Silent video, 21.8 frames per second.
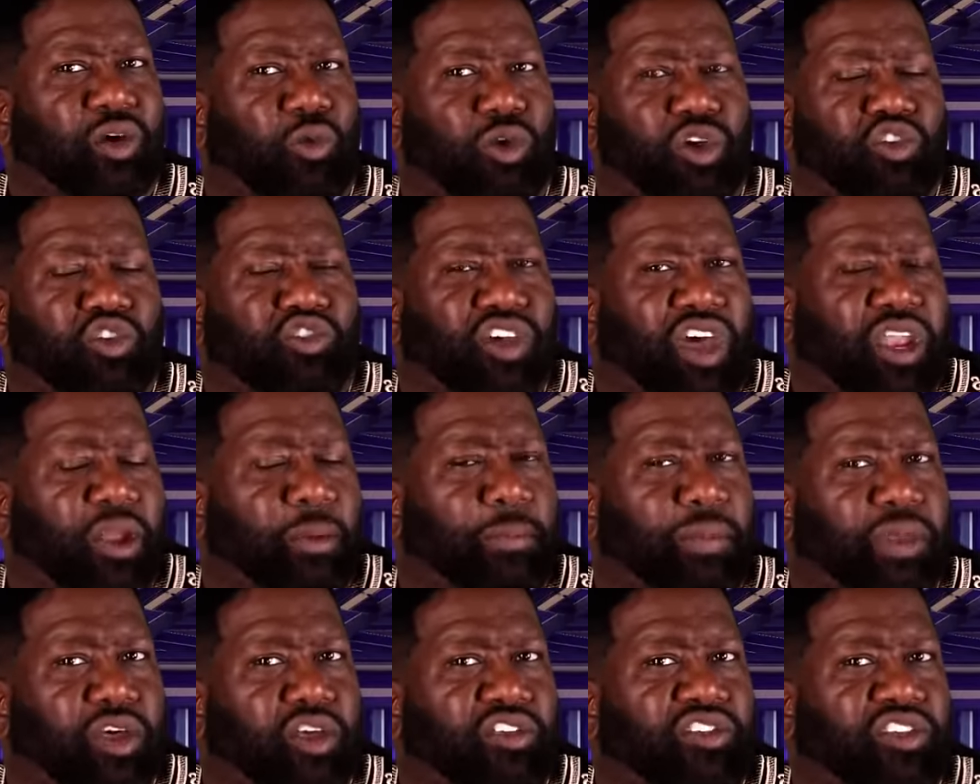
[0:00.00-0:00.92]
When you're trying to
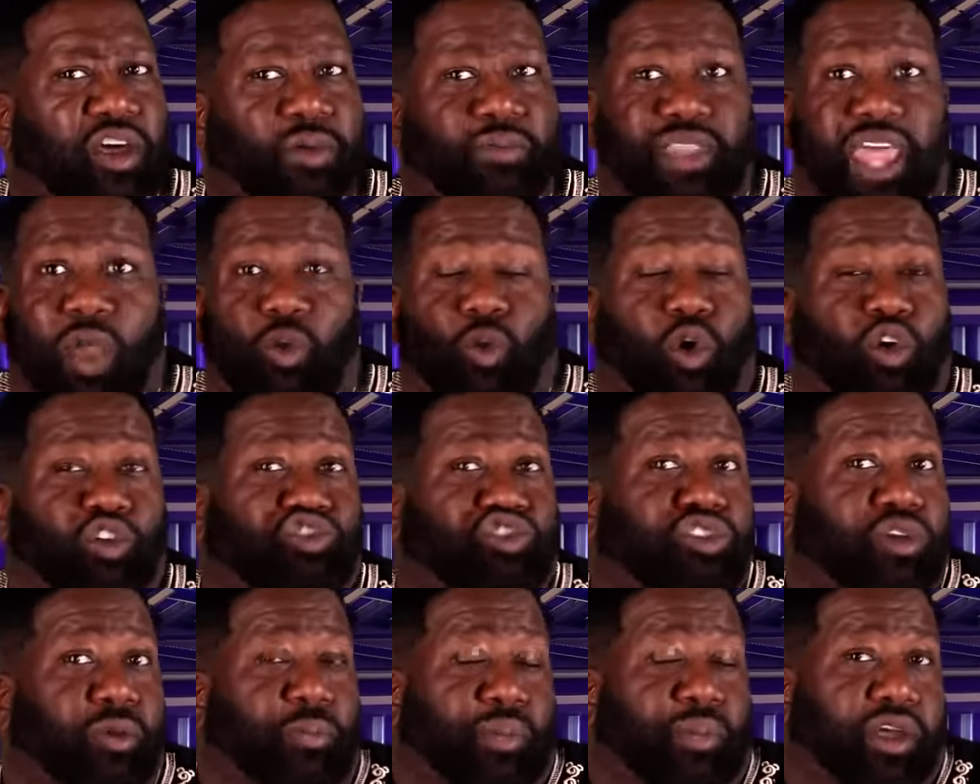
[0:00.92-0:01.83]
build something, they want
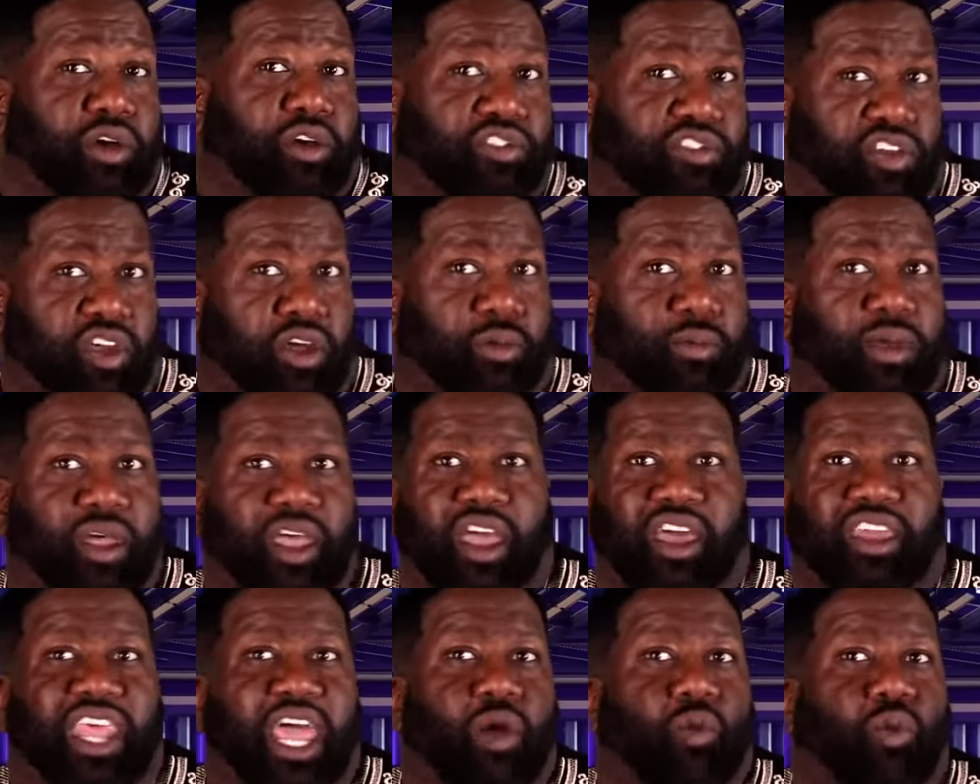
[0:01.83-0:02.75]
you to build something.
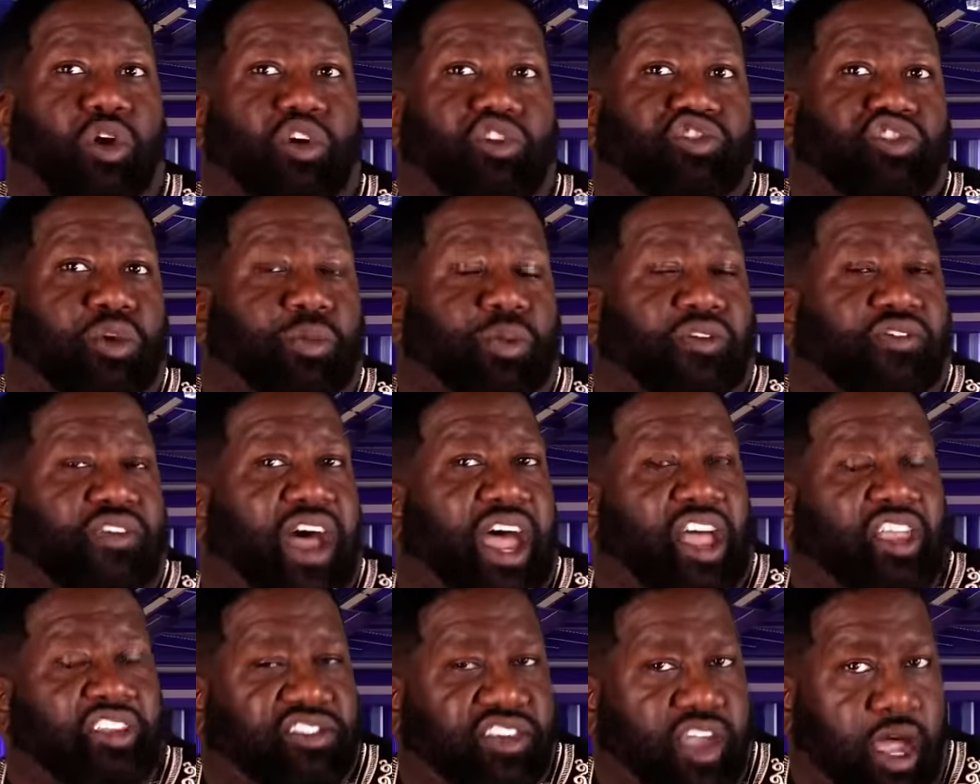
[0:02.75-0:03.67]
They want you to
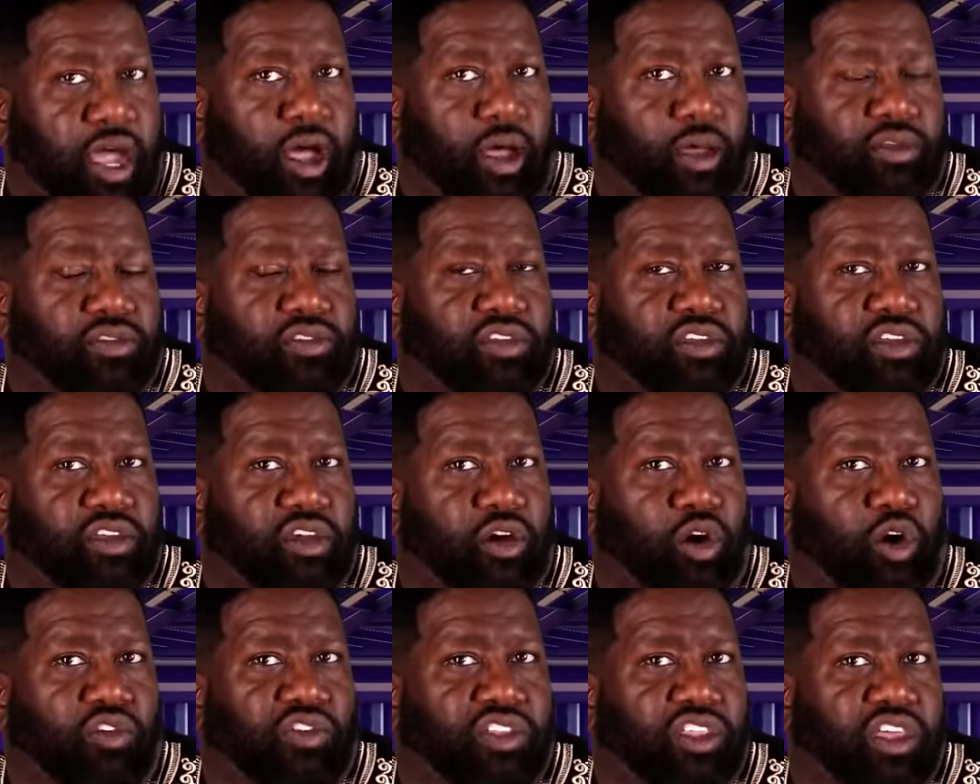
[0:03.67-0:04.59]
provide jobs
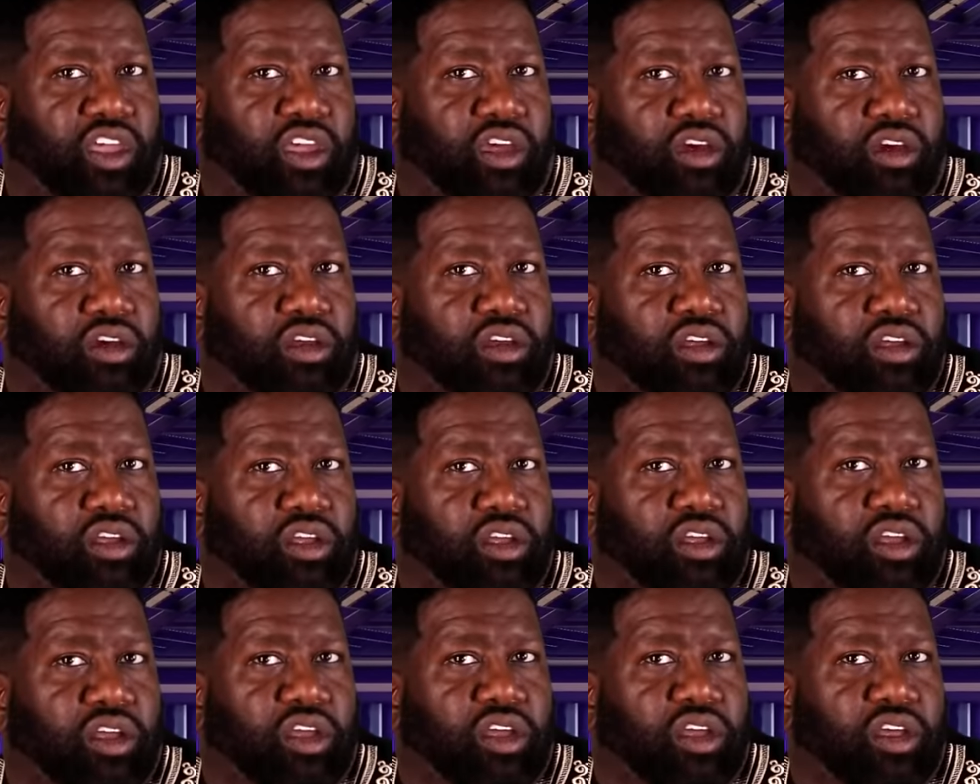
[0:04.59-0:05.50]
over there.
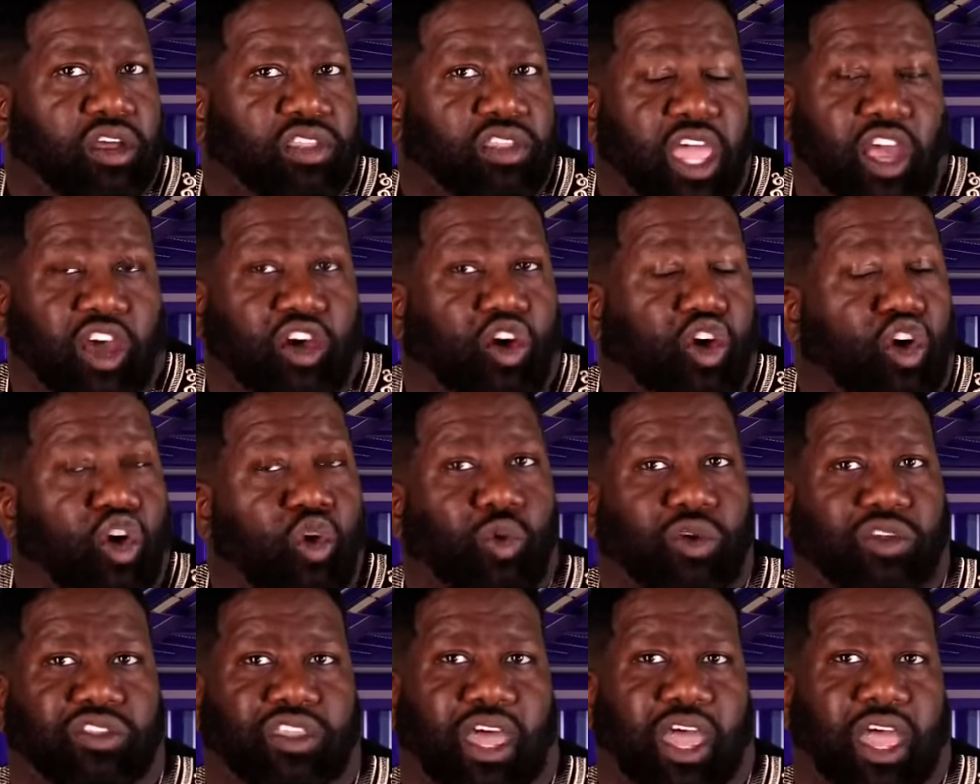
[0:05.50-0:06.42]
They
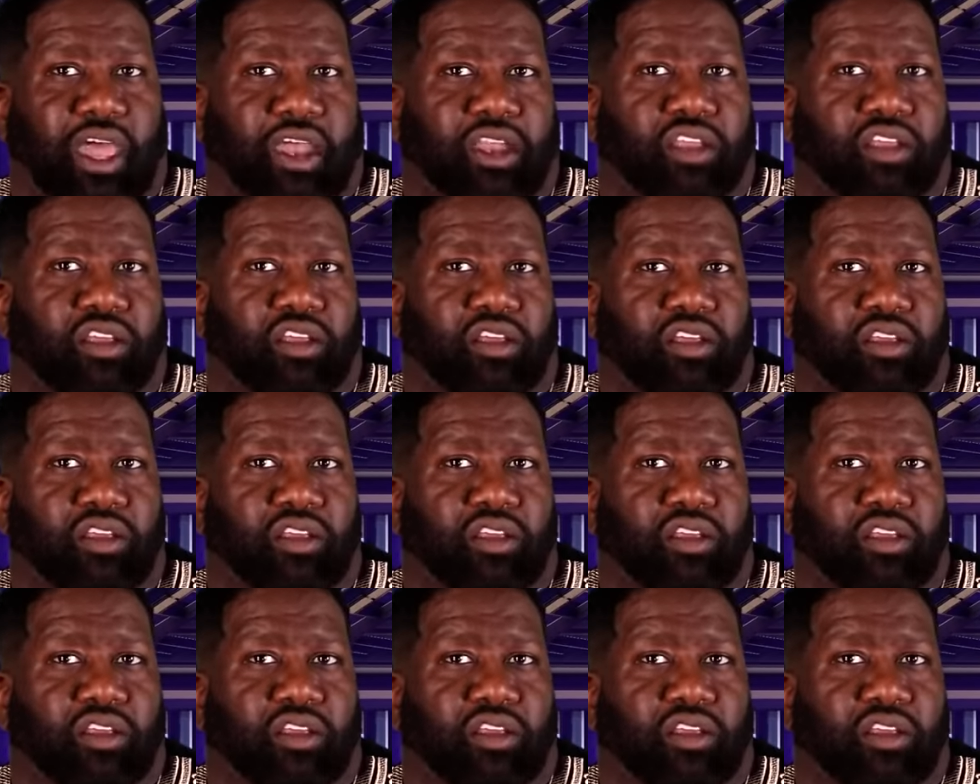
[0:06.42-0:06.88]
cool with that.